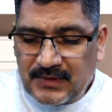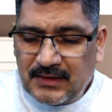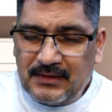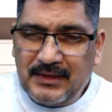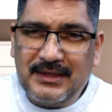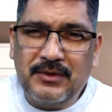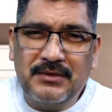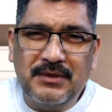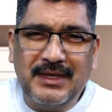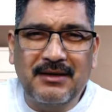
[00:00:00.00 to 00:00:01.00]
that's
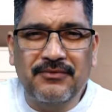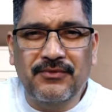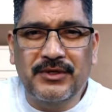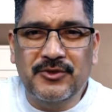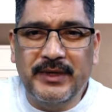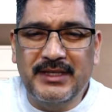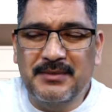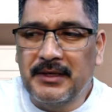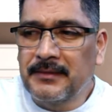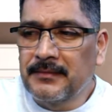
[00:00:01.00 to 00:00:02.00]
what kind of frustrates
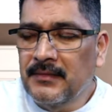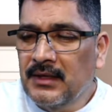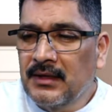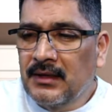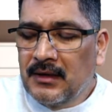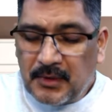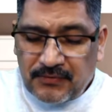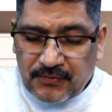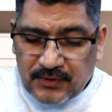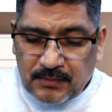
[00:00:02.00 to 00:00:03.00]
me. But
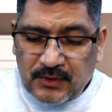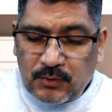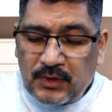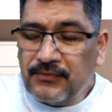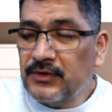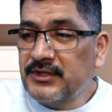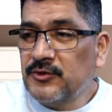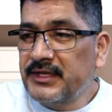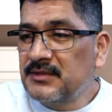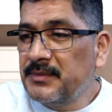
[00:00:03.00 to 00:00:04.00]
what
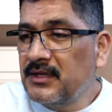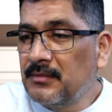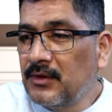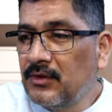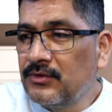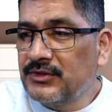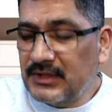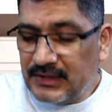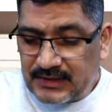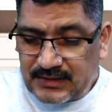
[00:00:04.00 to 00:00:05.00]
frustrates me the most
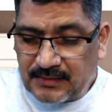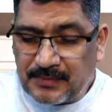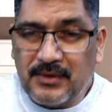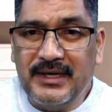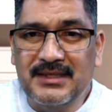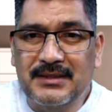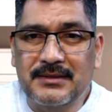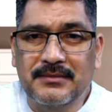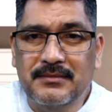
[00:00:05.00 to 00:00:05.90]
is the price.